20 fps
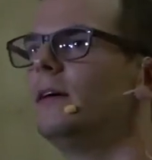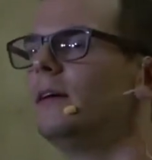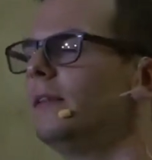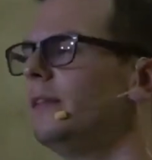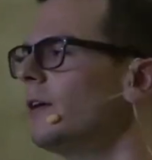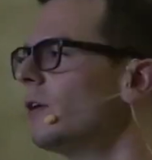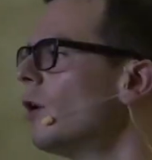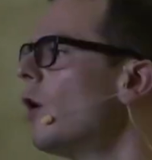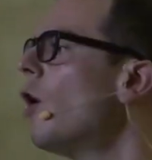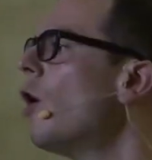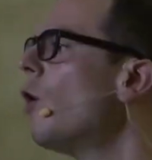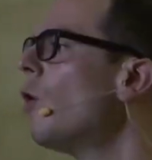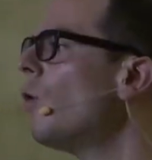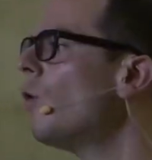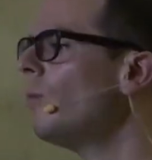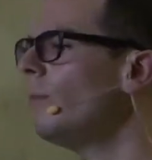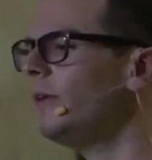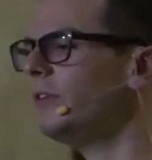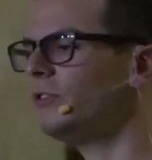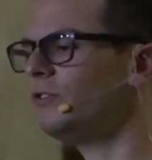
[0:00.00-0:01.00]
Their
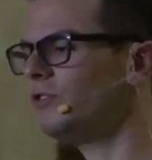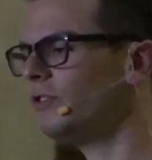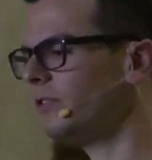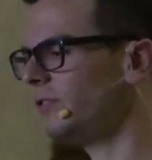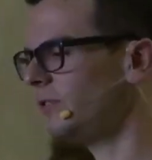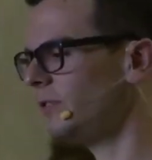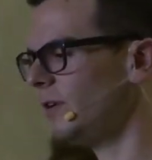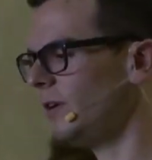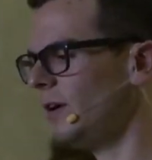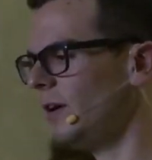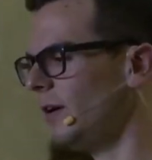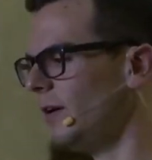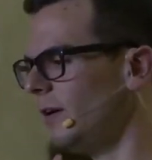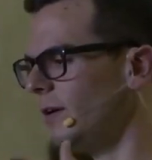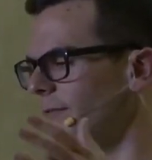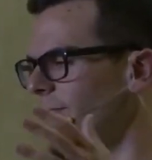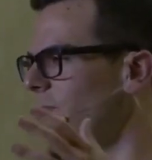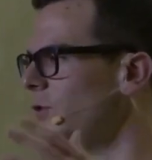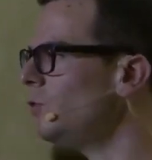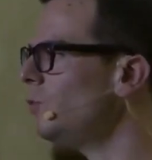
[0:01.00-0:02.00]
home is just a
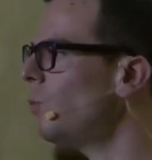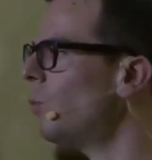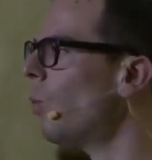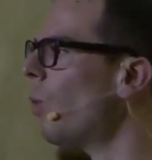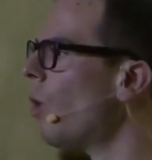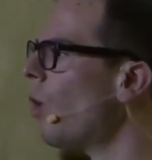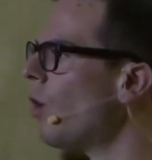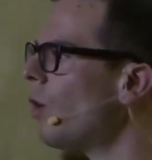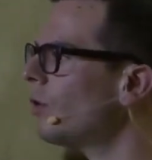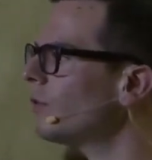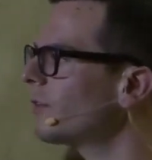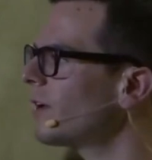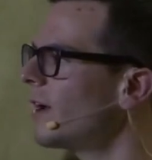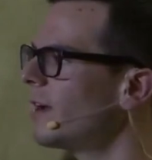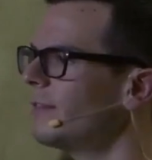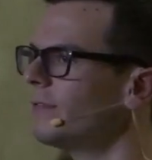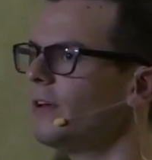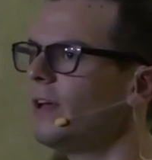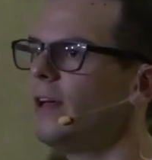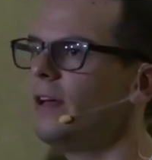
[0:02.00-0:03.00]
few walls
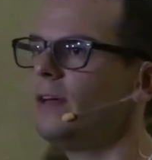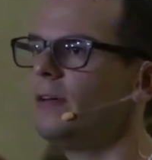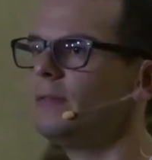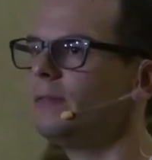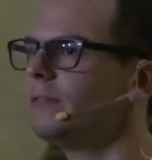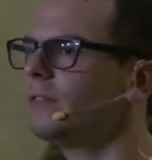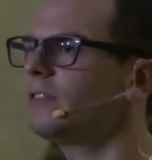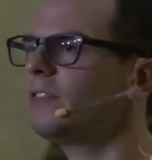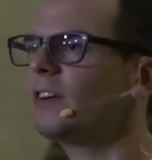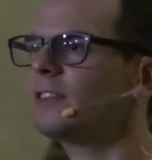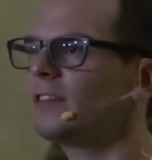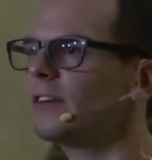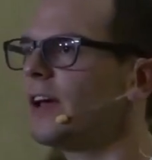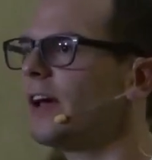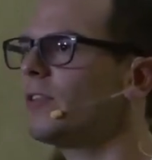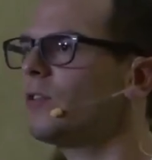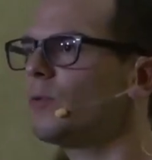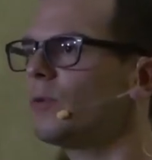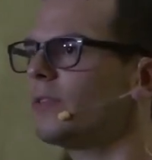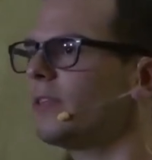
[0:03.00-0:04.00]
kind of stuck
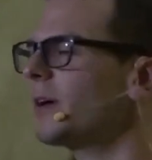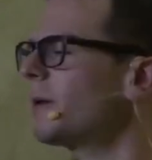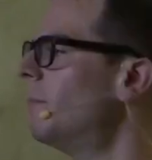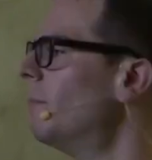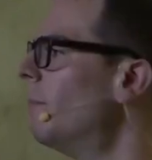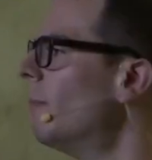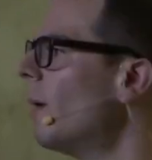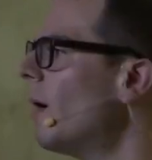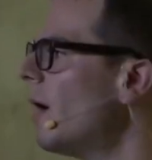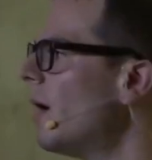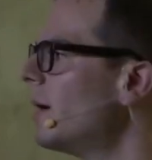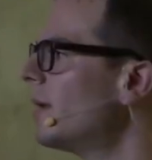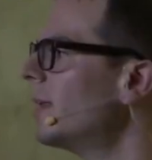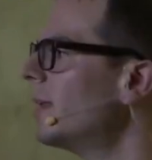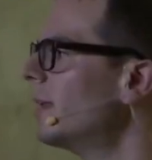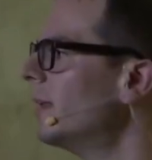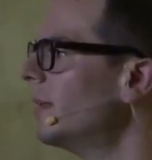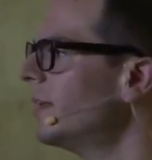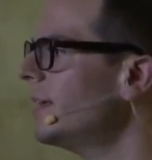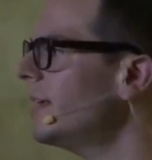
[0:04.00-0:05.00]
together with like mud
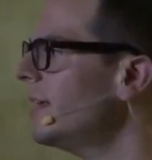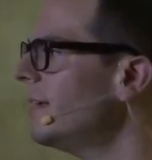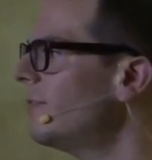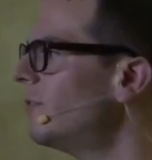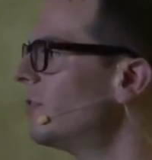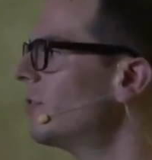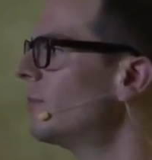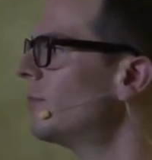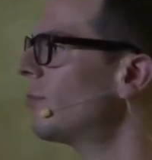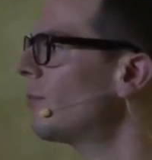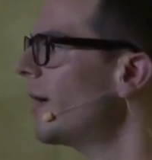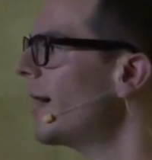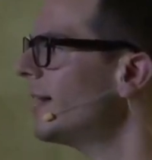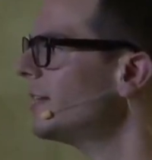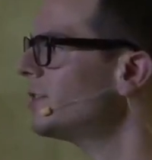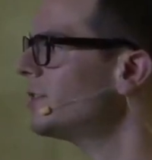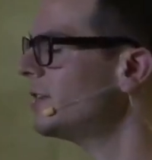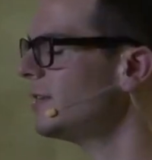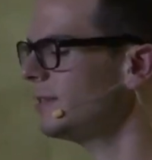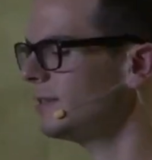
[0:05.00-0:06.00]
and leaves and
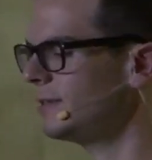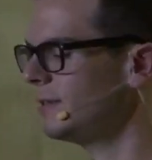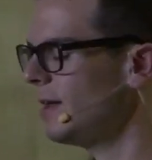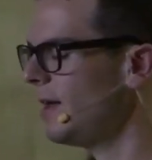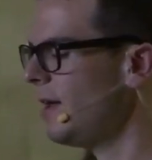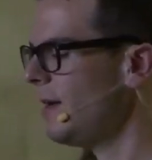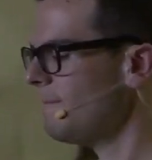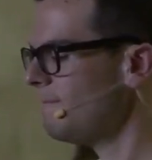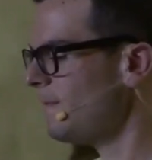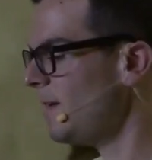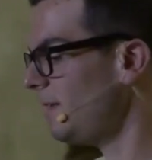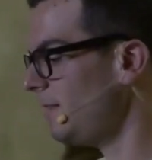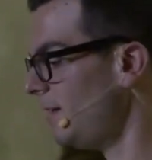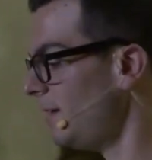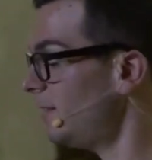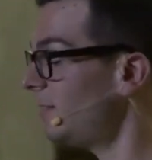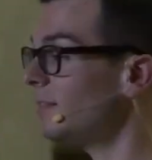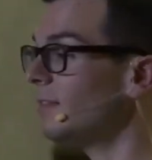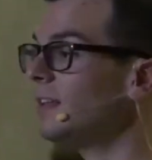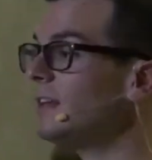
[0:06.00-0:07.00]
branches.
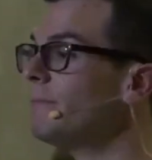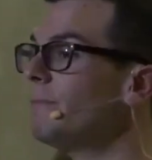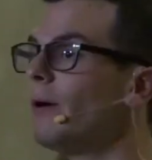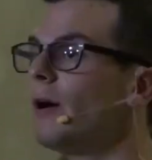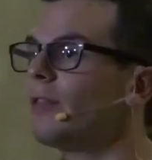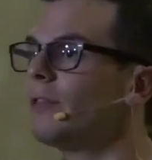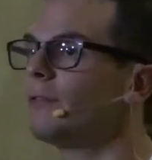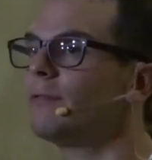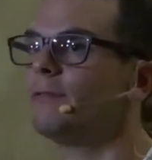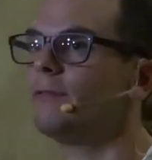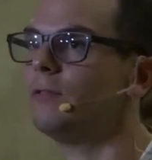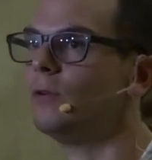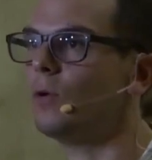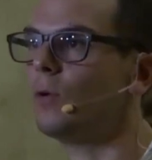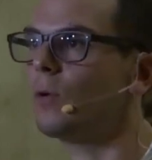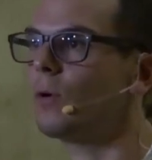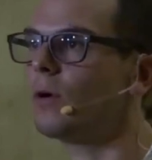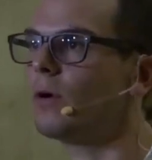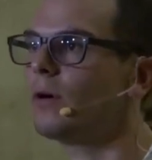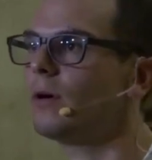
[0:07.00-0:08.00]
They sleep on the
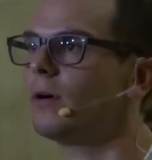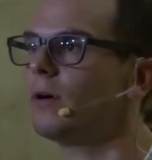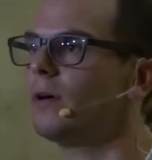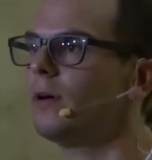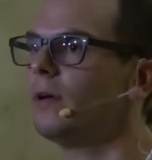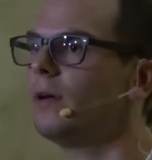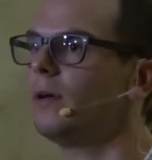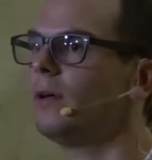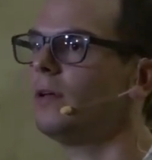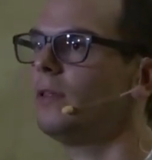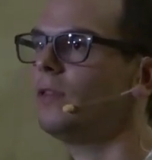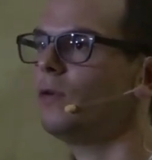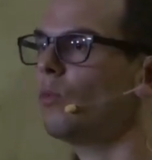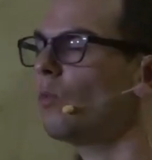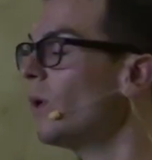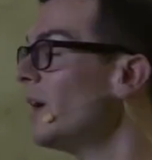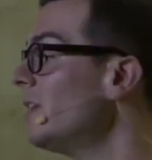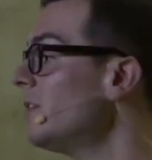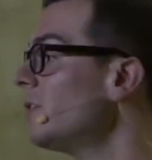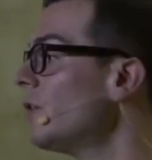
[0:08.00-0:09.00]
floor. The
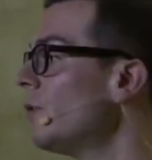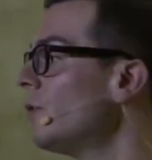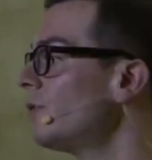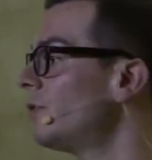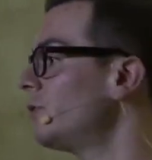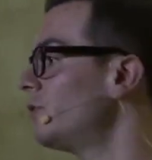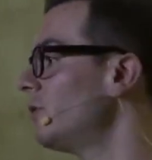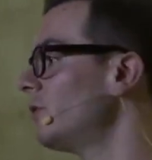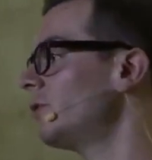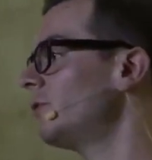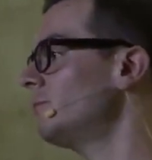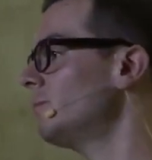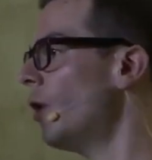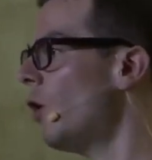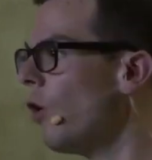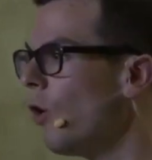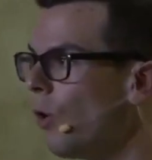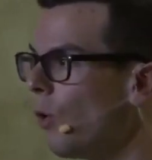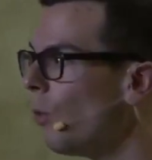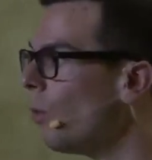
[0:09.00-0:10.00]
windows are just
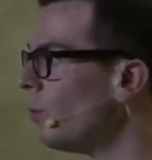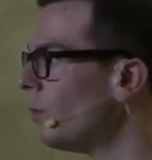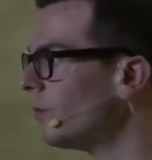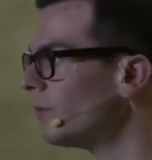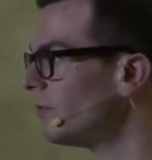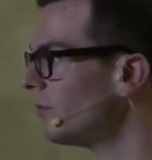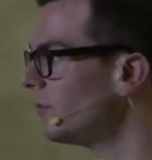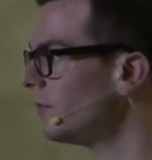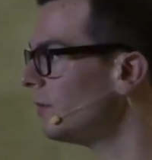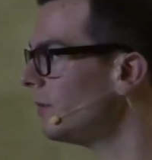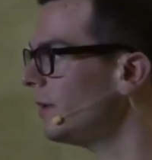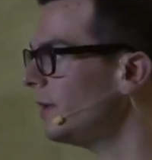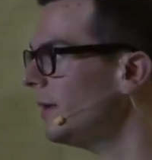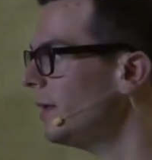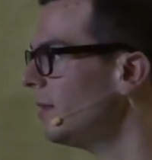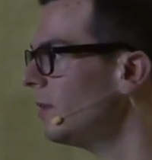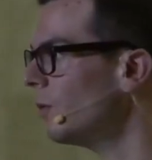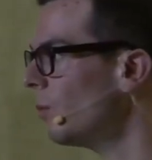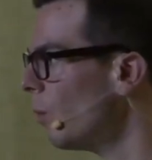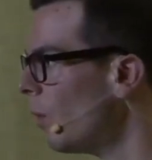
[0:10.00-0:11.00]
holes
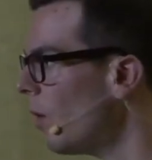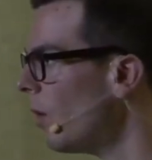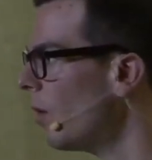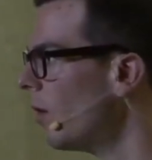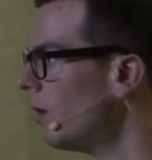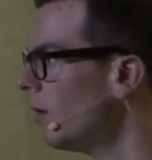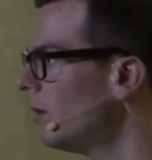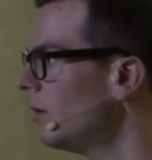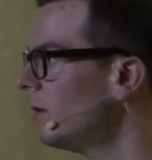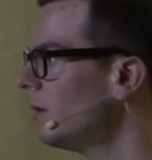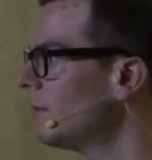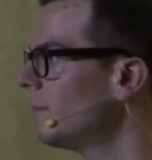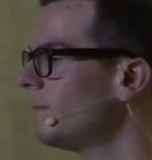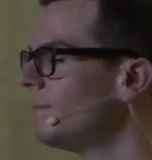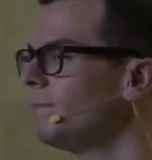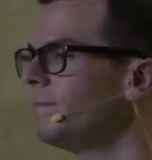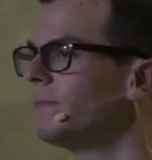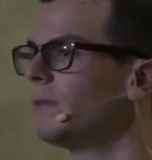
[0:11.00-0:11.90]
in the wall.